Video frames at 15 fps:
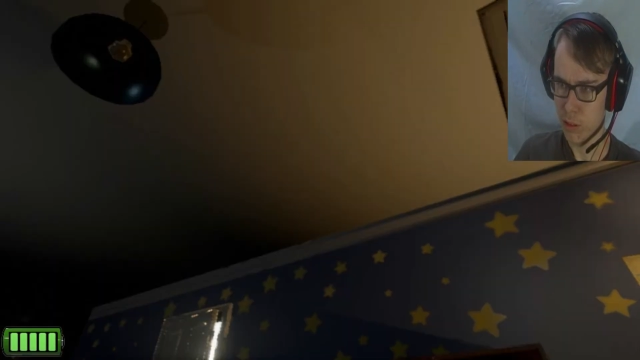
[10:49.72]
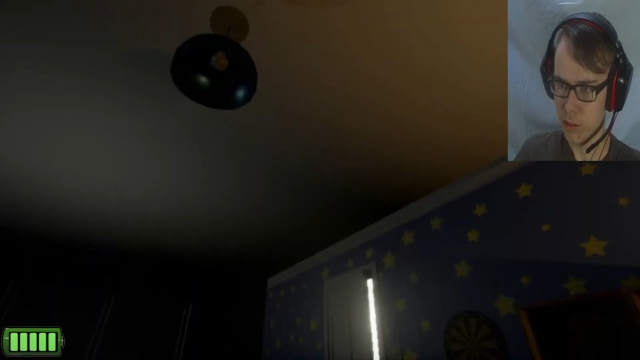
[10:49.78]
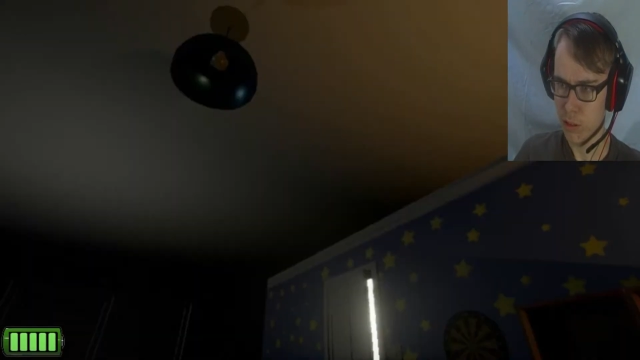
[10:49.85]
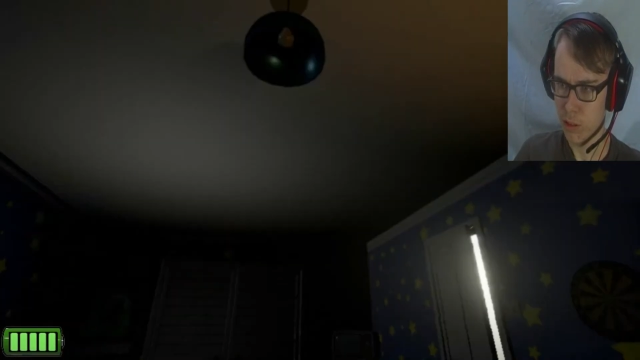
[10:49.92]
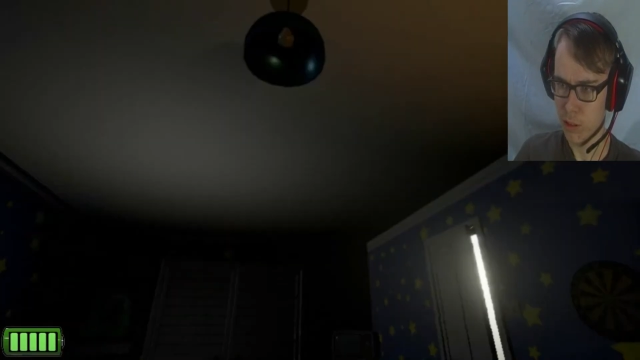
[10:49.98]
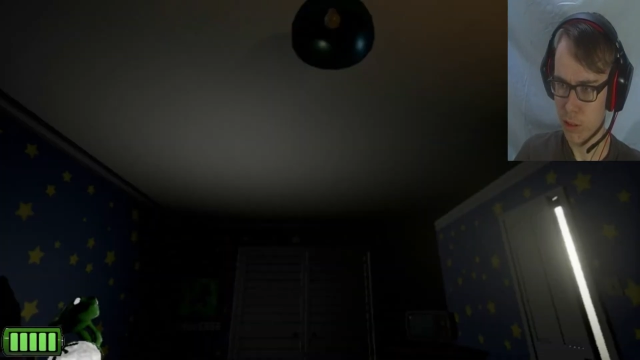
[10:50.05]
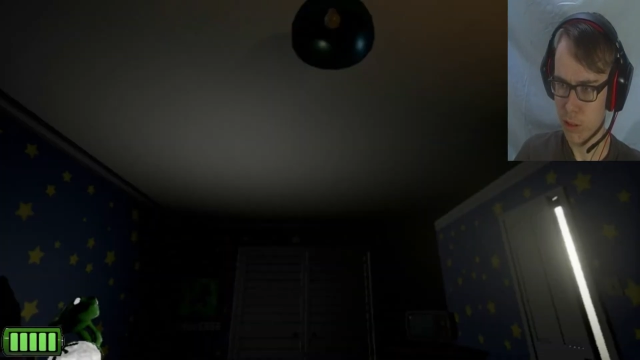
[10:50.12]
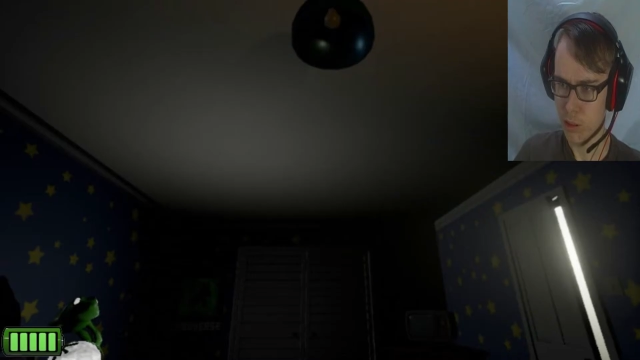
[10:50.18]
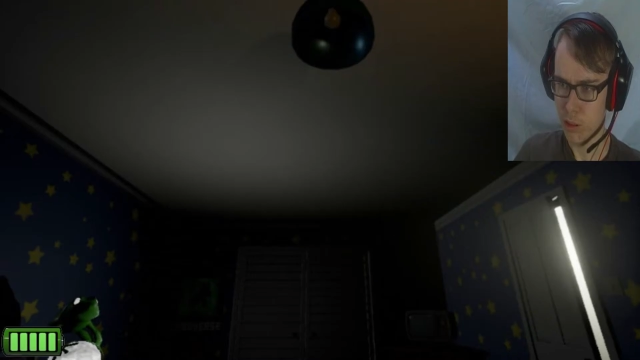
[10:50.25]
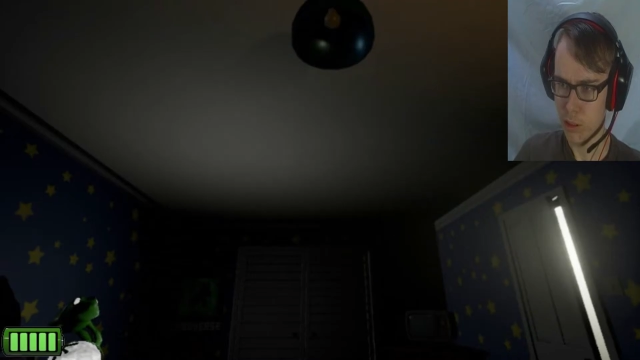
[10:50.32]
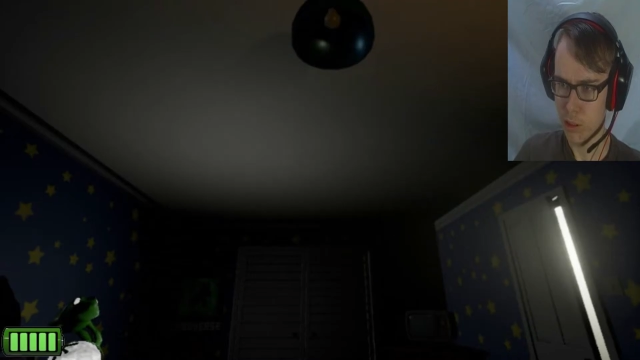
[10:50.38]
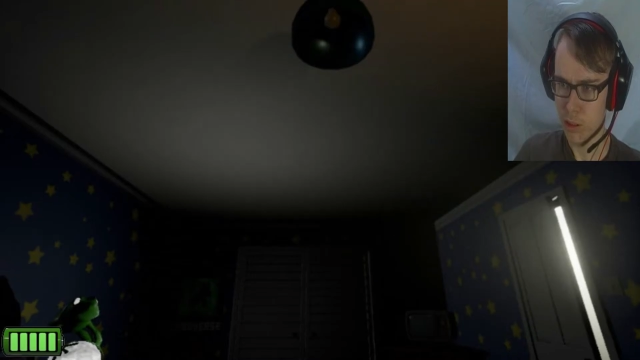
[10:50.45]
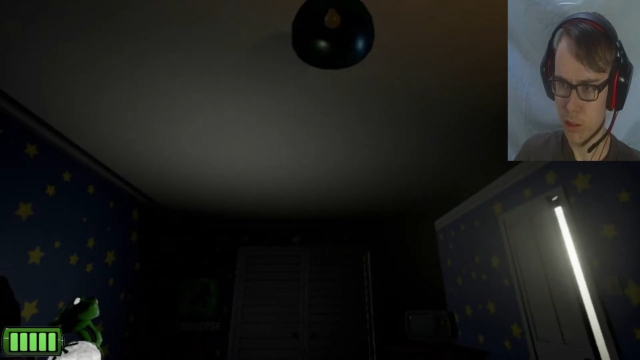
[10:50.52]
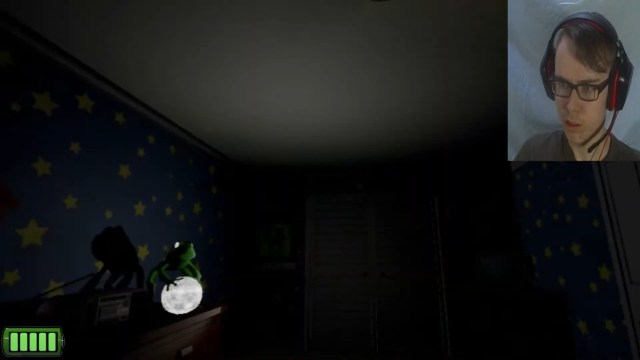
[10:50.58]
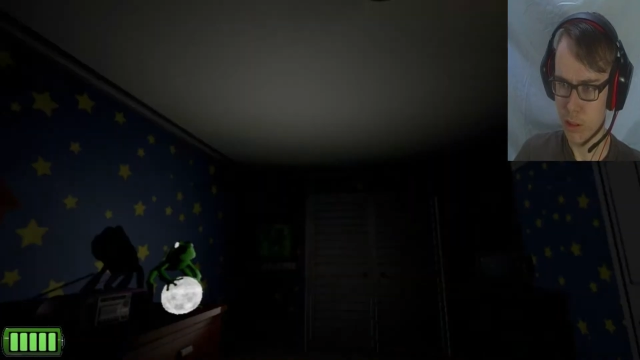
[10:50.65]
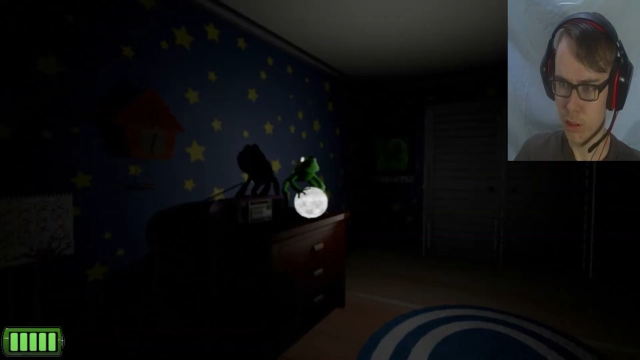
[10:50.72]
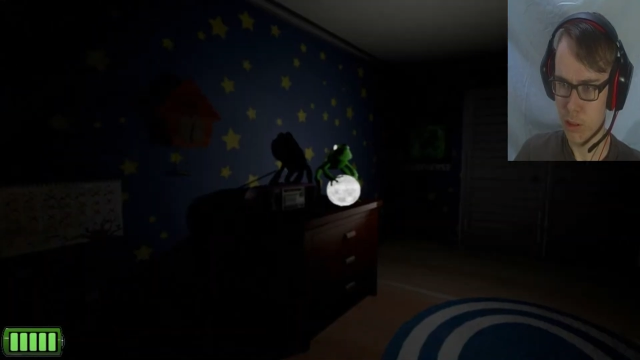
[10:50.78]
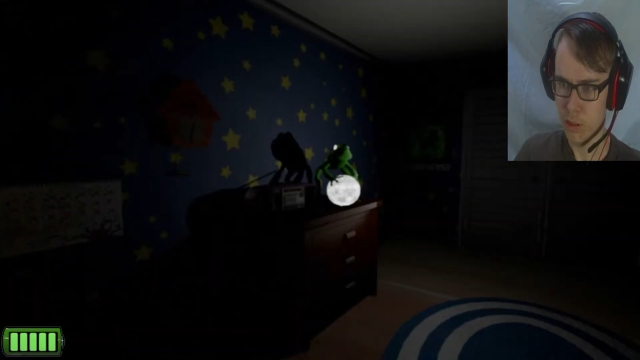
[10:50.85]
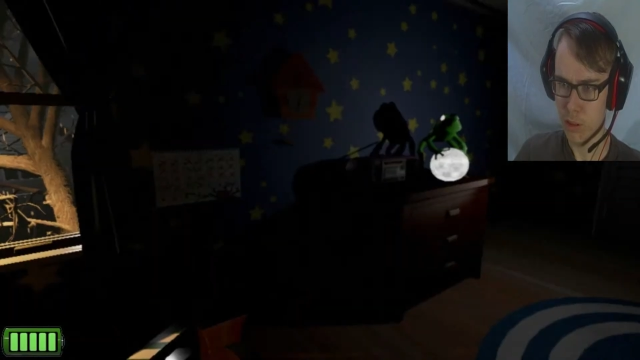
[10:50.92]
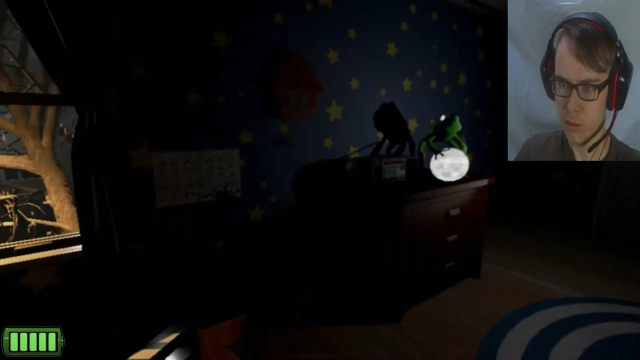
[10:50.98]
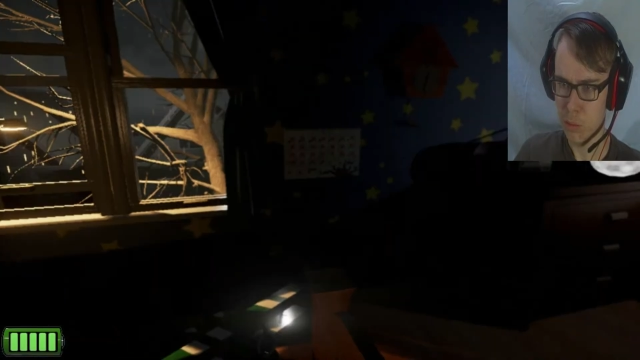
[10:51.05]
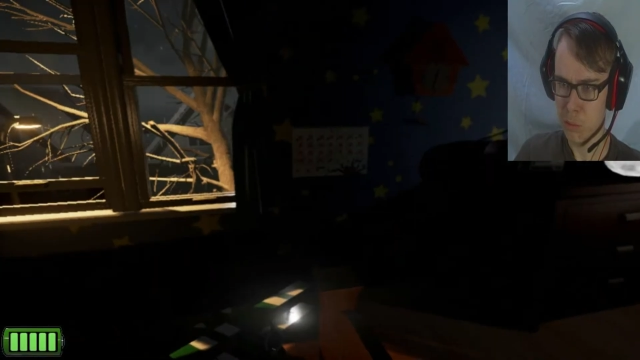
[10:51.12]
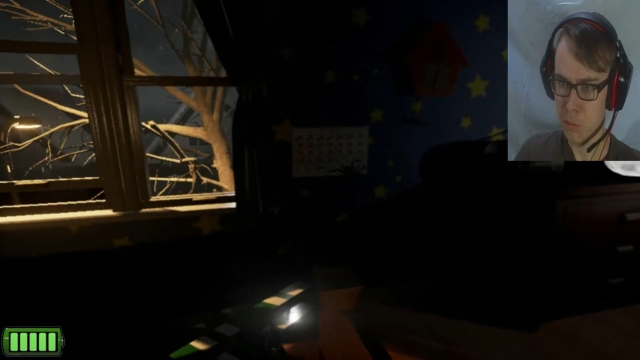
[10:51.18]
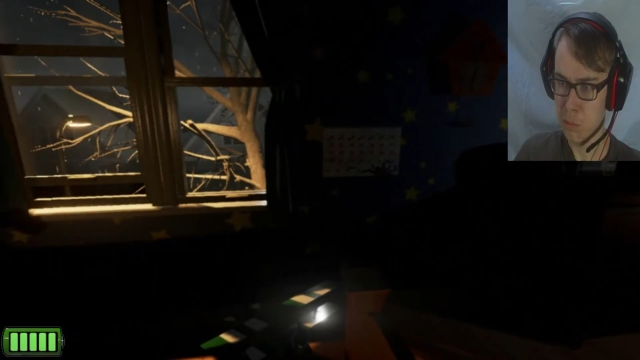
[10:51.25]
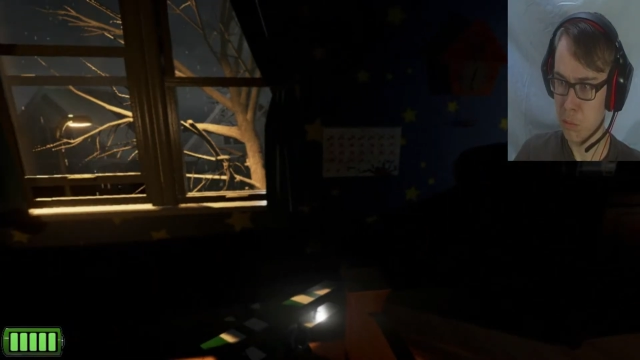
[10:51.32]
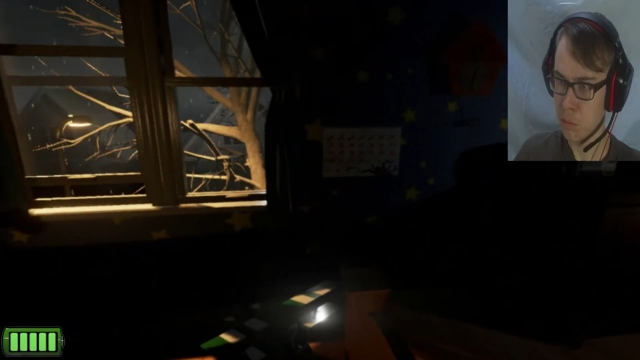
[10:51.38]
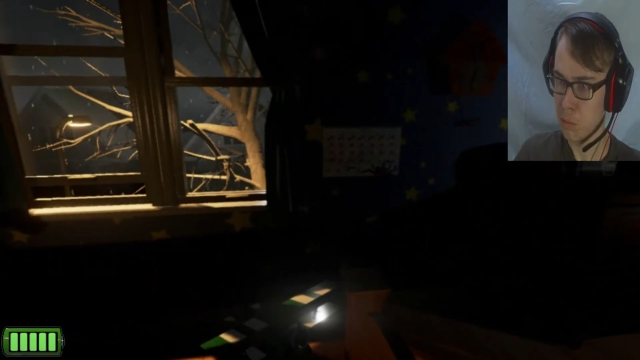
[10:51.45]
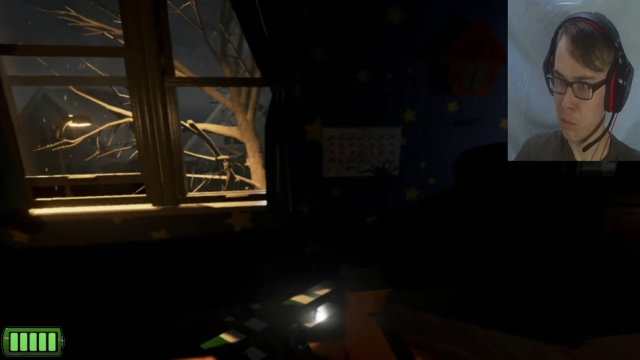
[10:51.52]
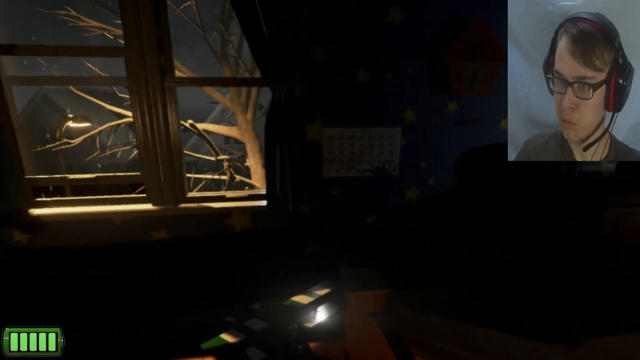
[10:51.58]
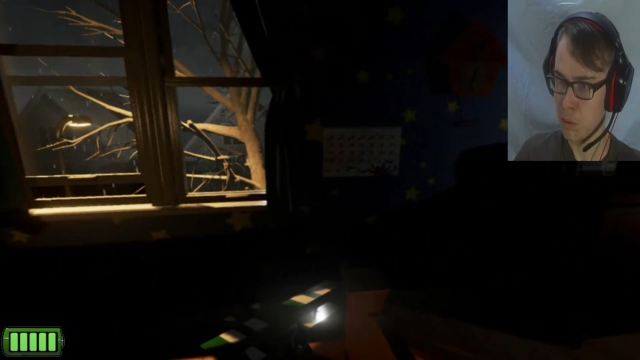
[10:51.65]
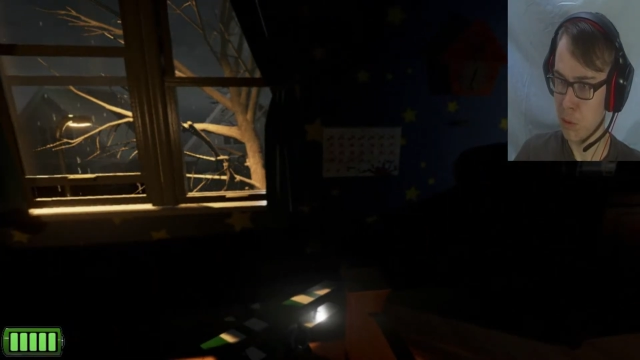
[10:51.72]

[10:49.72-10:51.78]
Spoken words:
No one is speaking in this clip.